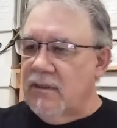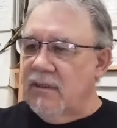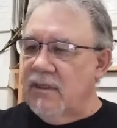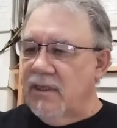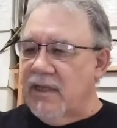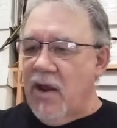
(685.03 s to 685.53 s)

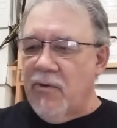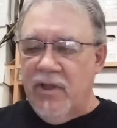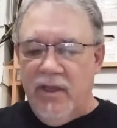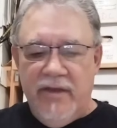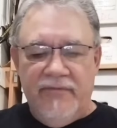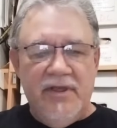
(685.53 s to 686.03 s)
And I
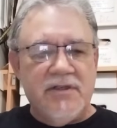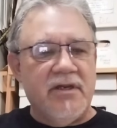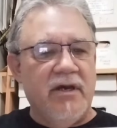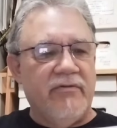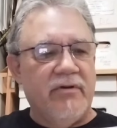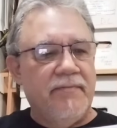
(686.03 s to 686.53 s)
really love this
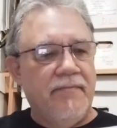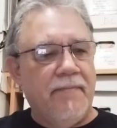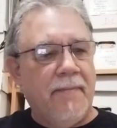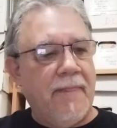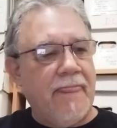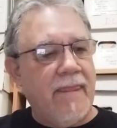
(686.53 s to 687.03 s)
cover.
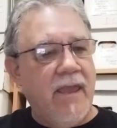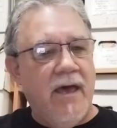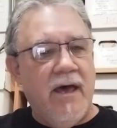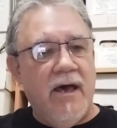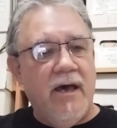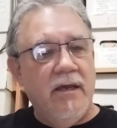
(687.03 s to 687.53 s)

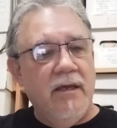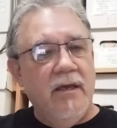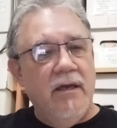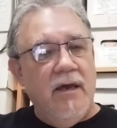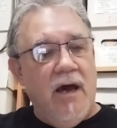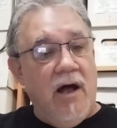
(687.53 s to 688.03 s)

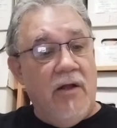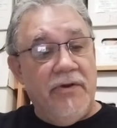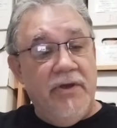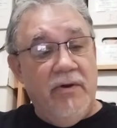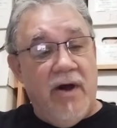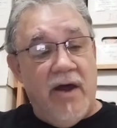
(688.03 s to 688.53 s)
All
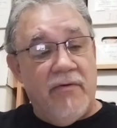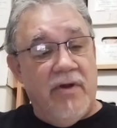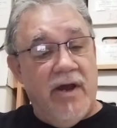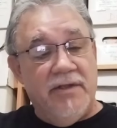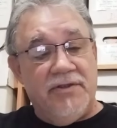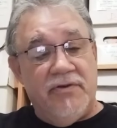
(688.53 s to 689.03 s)
new Hot
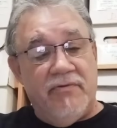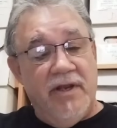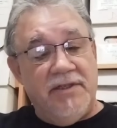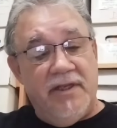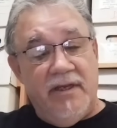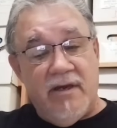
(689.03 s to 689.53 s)
Rods and
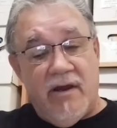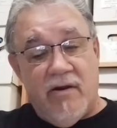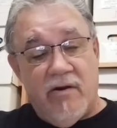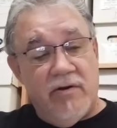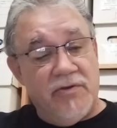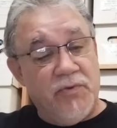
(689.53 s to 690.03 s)
Racing
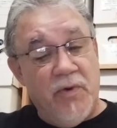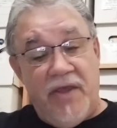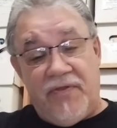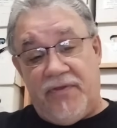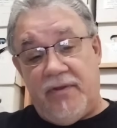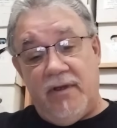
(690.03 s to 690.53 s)
Cars
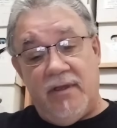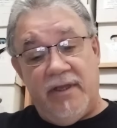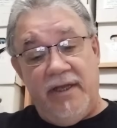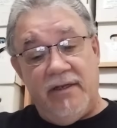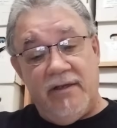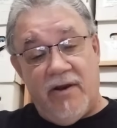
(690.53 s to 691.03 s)
with
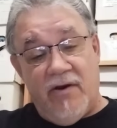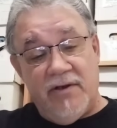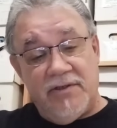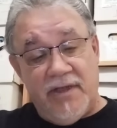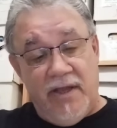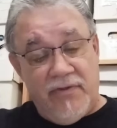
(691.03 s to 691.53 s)
Clint
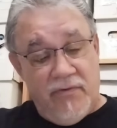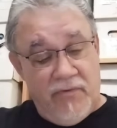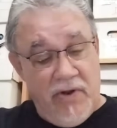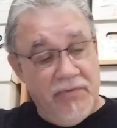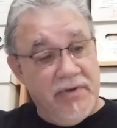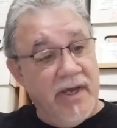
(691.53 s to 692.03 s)
Curtis and the
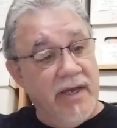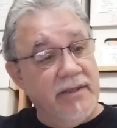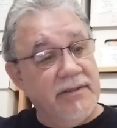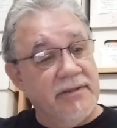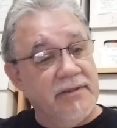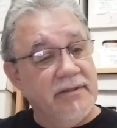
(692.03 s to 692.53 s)
Road
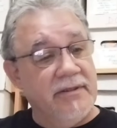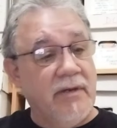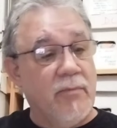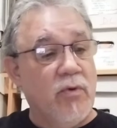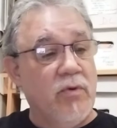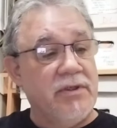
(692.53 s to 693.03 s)
Knights,
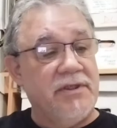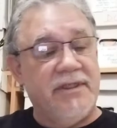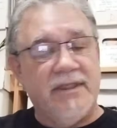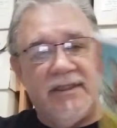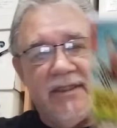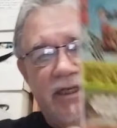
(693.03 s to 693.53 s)

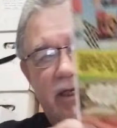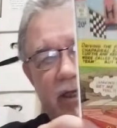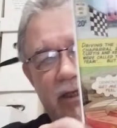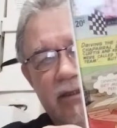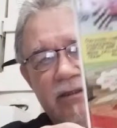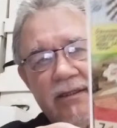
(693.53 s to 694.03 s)

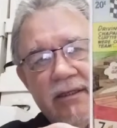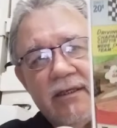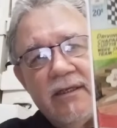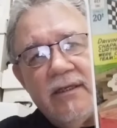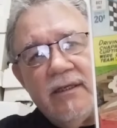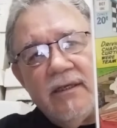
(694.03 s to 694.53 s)
#116.
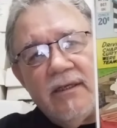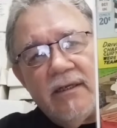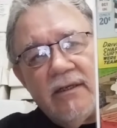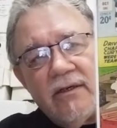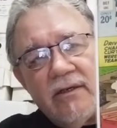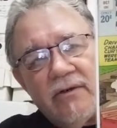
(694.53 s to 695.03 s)

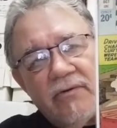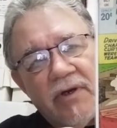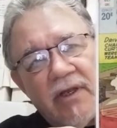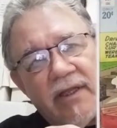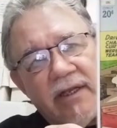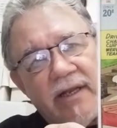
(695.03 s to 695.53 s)

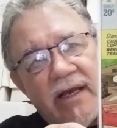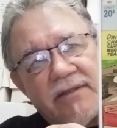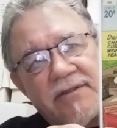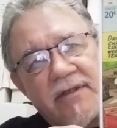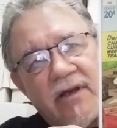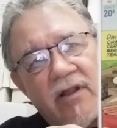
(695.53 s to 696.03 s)
Really
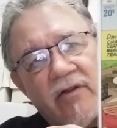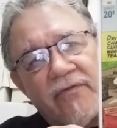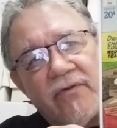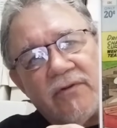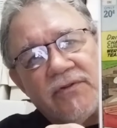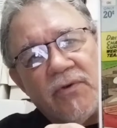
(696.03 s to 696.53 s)
nice,
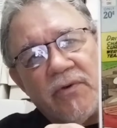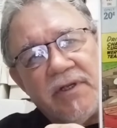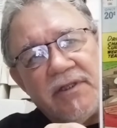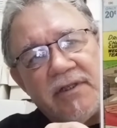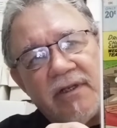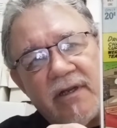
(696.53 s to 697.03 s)
colorful
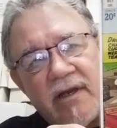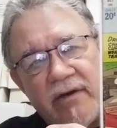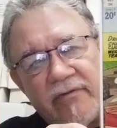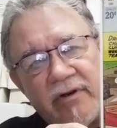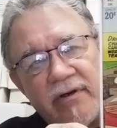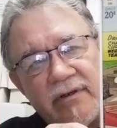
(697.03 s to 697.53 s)
20-cent
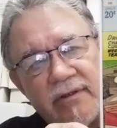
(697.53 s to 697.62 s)
cover.